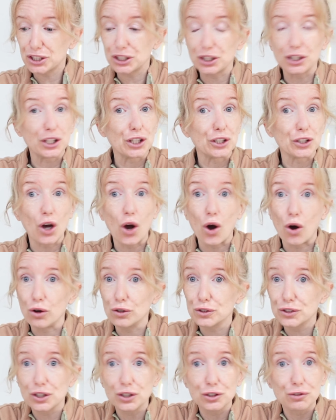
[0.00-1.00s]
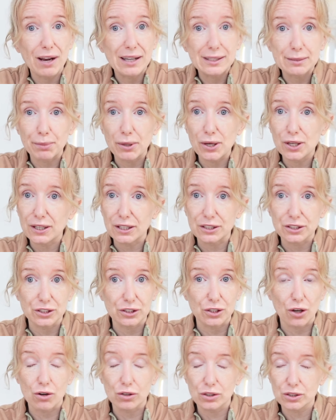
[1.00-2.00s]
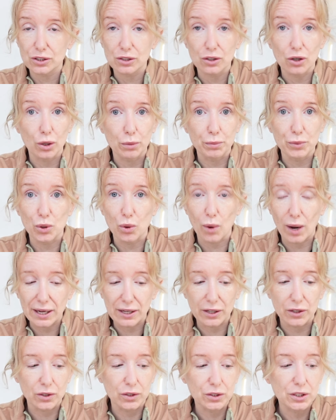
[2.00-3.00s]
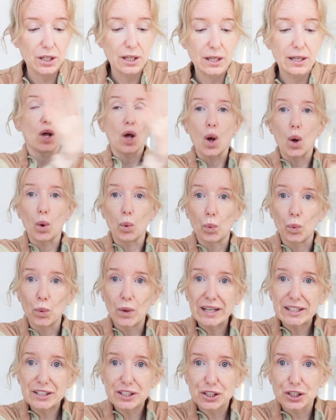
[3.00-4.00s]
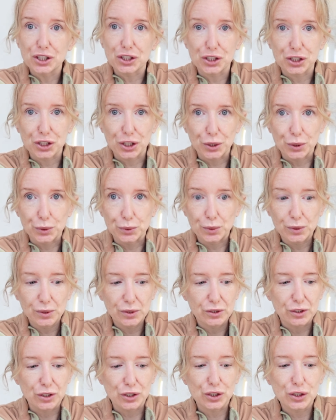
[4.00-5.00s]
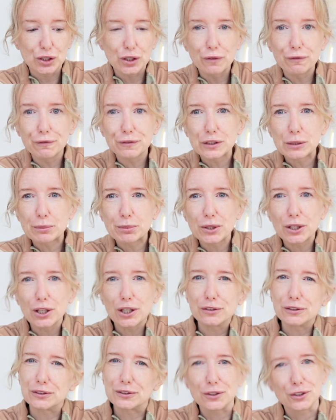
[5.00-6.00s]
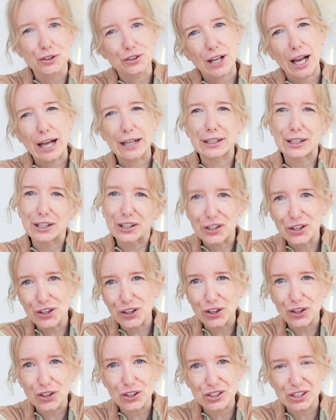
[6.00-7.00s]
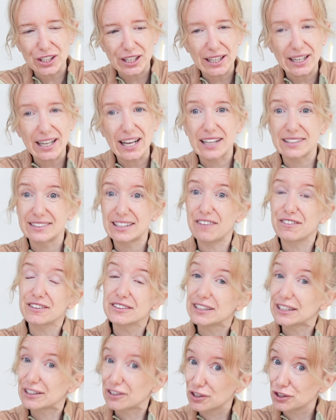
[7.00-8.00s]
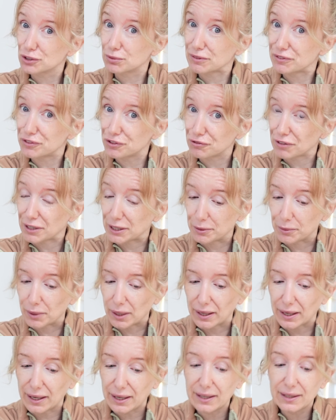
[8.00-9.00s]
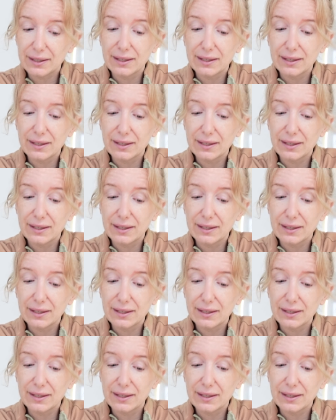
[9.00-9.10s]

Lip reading: You can also dress Birkenstocks up quite good. A winter shoe that's comfortable and looks kind of cosy and definitely goes with streetwear.